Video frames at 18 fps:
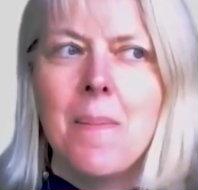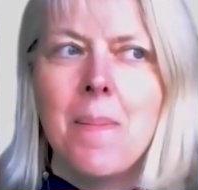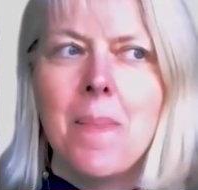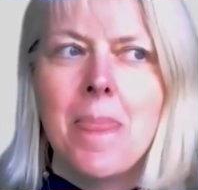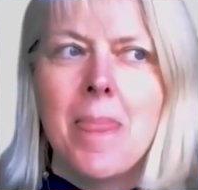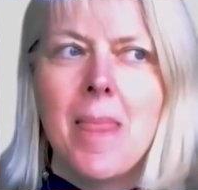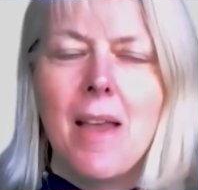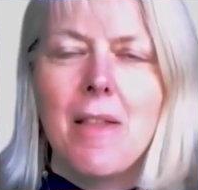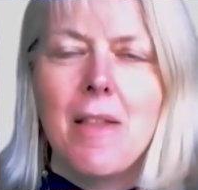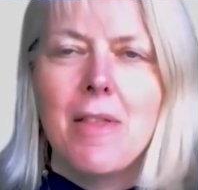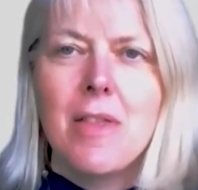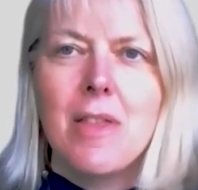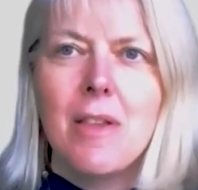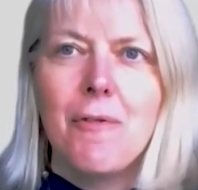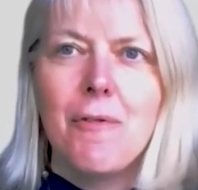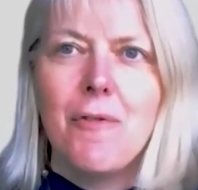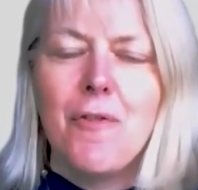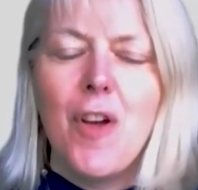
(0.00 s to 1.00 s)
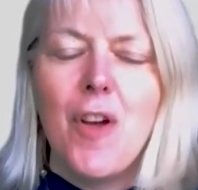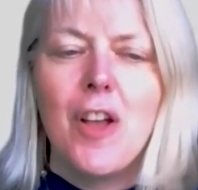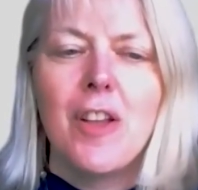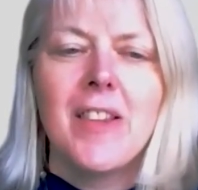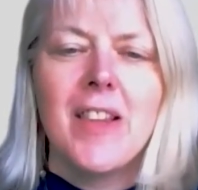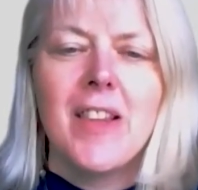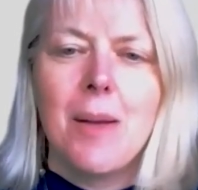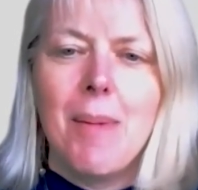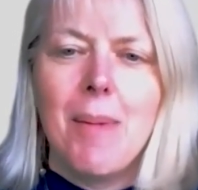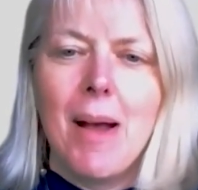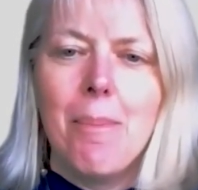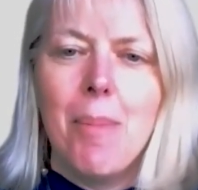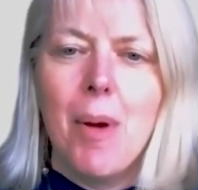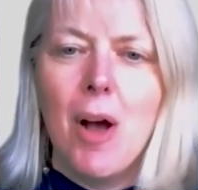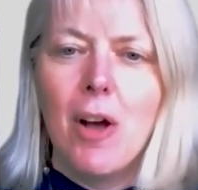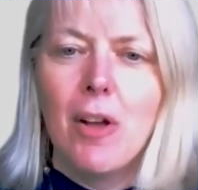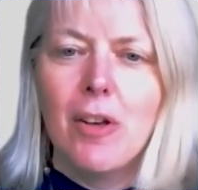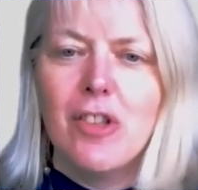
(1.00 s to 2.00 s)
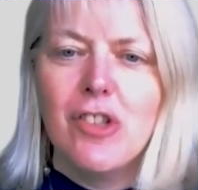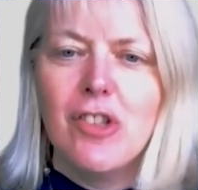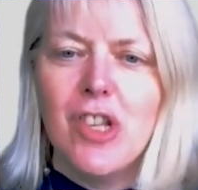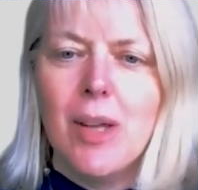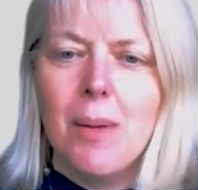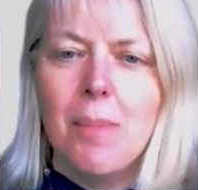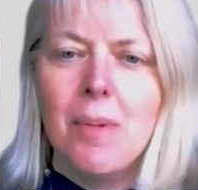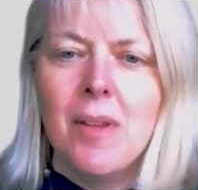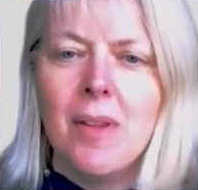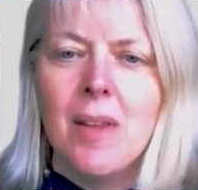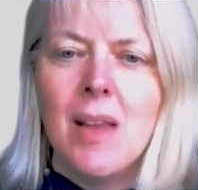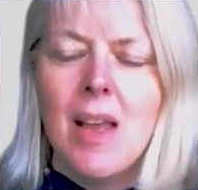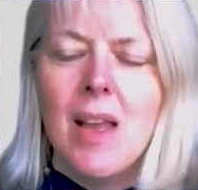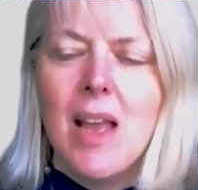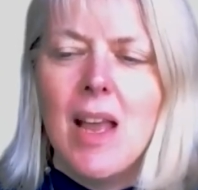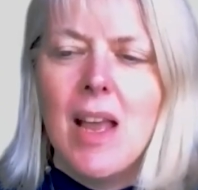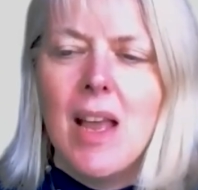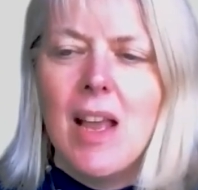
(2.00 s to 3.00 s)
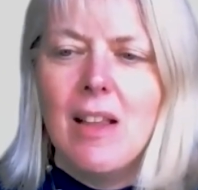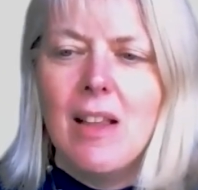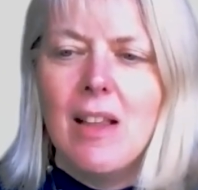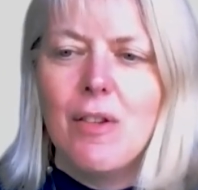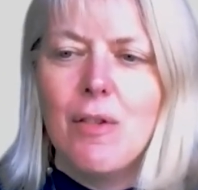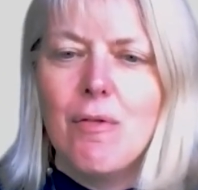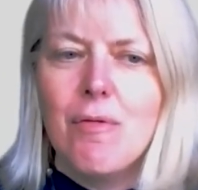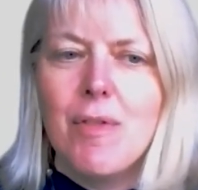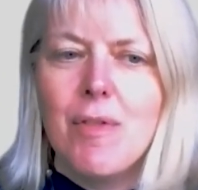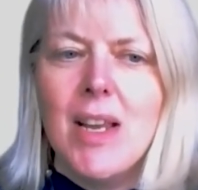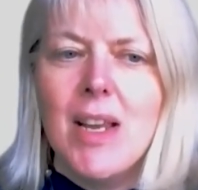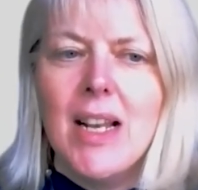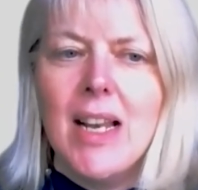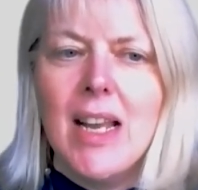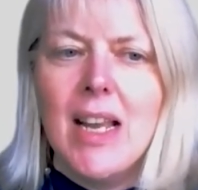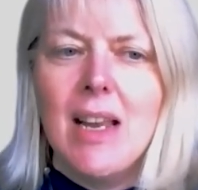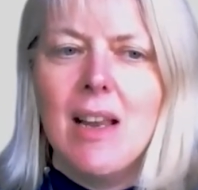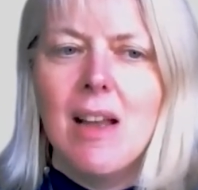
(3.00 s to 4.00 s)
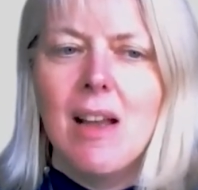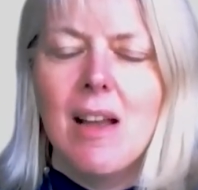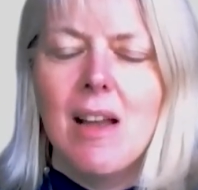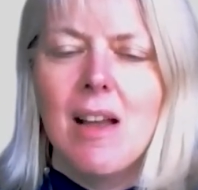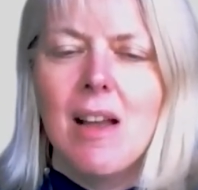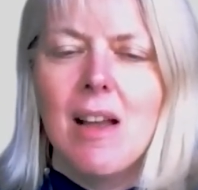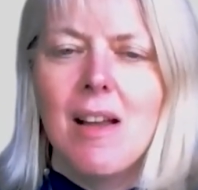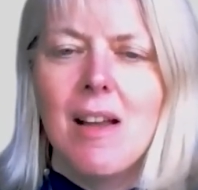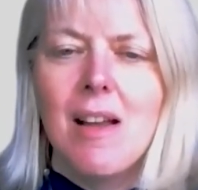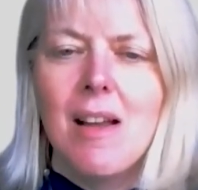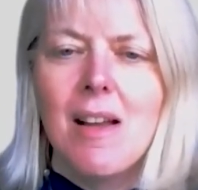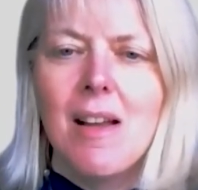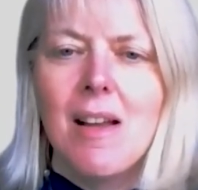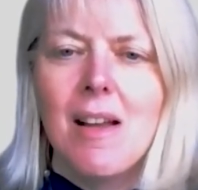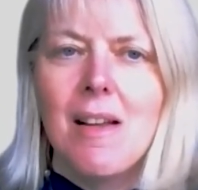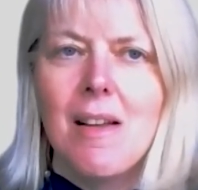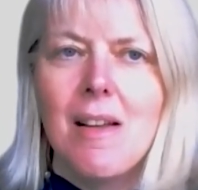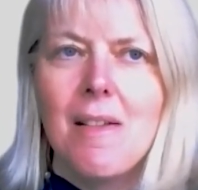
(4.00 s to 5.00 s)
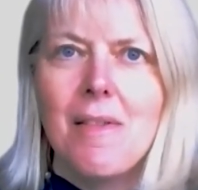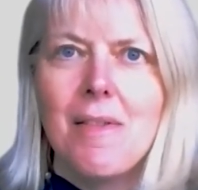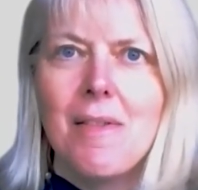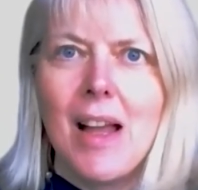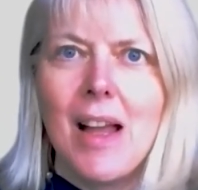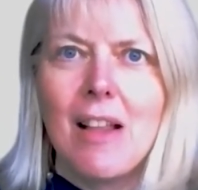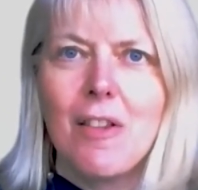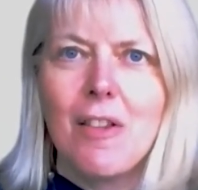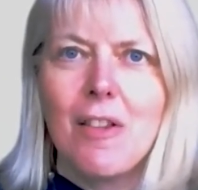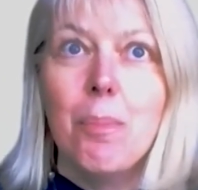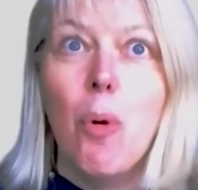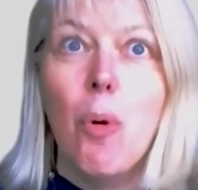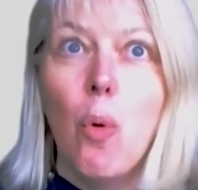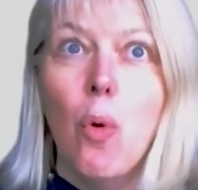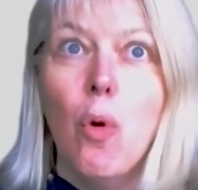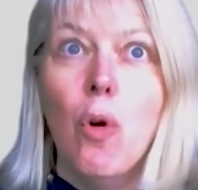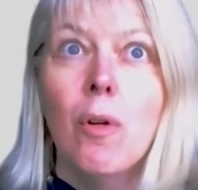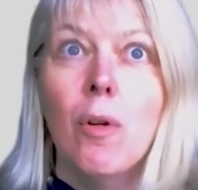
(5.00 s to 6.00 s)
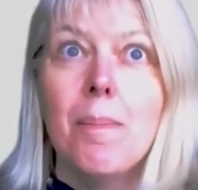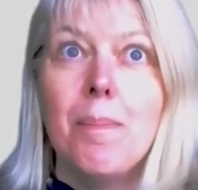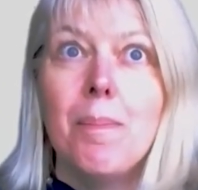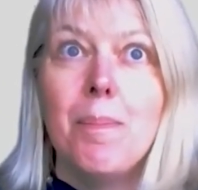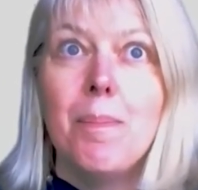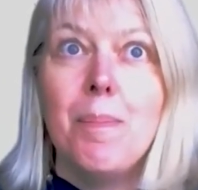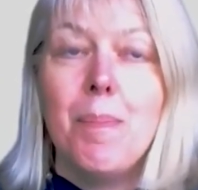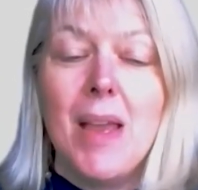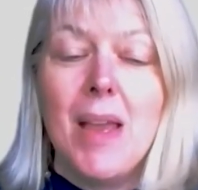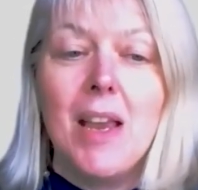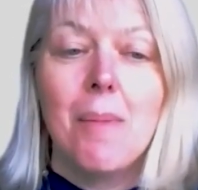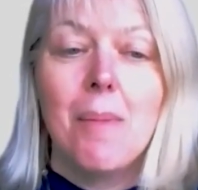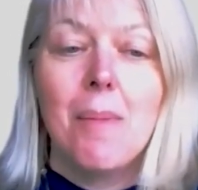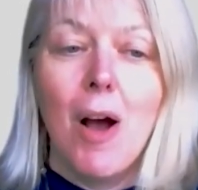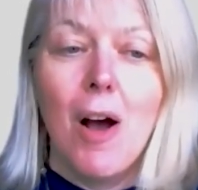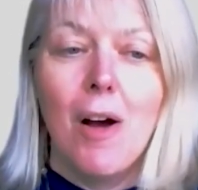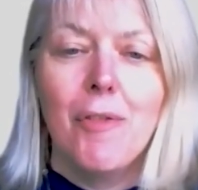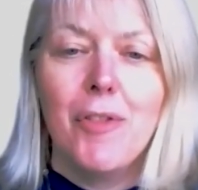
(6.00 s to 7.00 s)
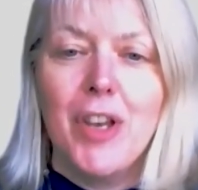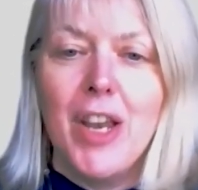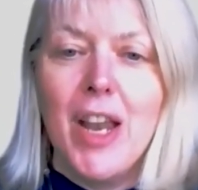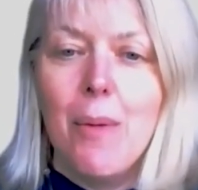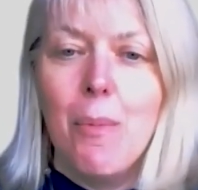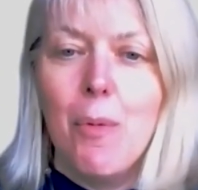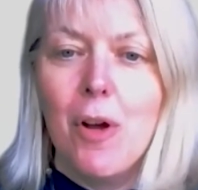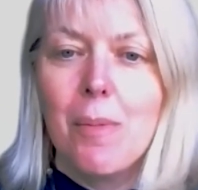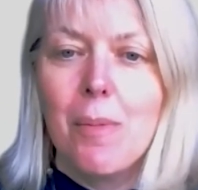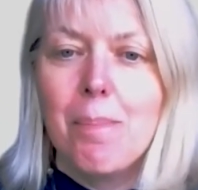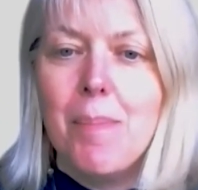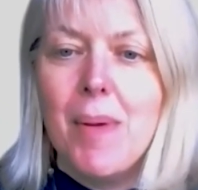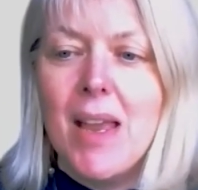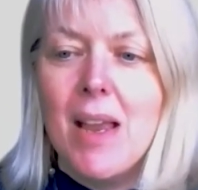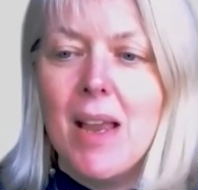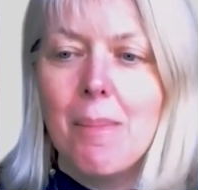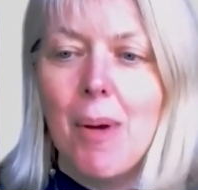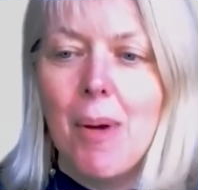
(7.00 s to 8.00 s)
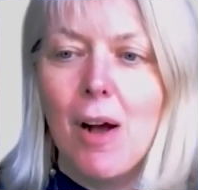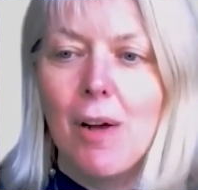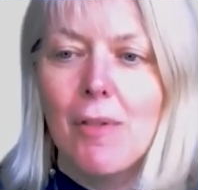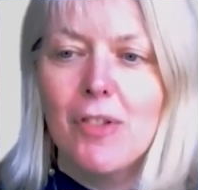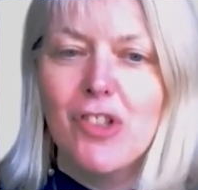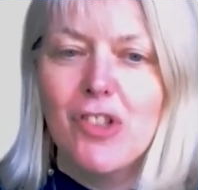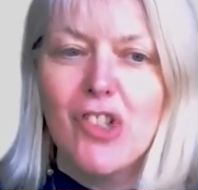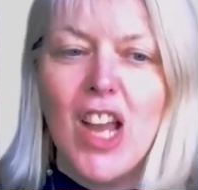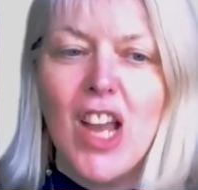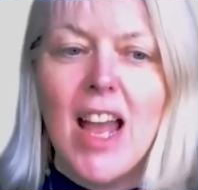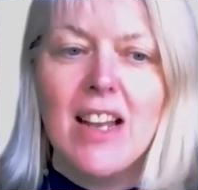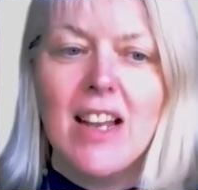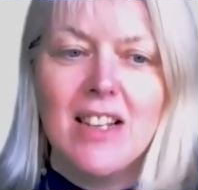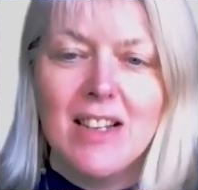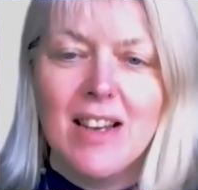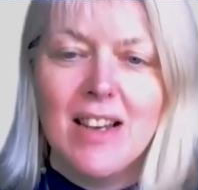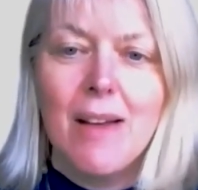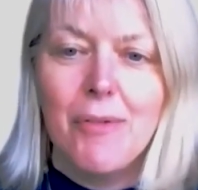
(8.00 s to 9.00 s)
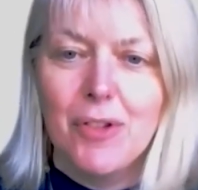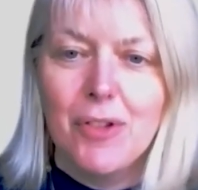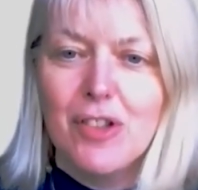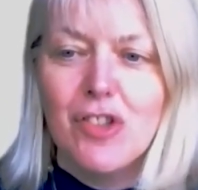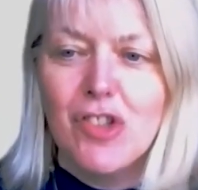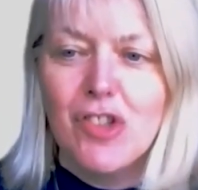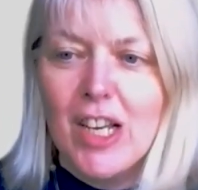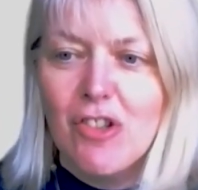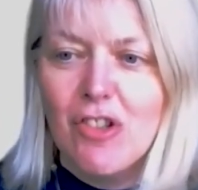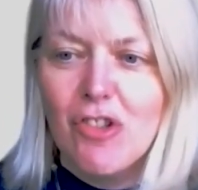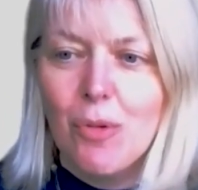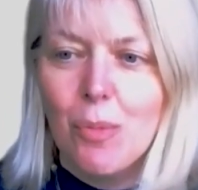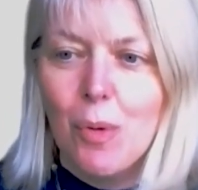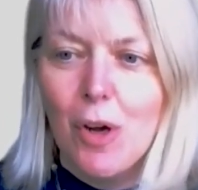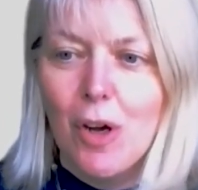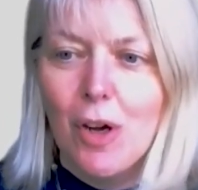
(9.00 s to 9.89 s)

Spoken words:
the first thing about partnerships, is really that support, being part of a network, being part of a shared endeavour to change the world,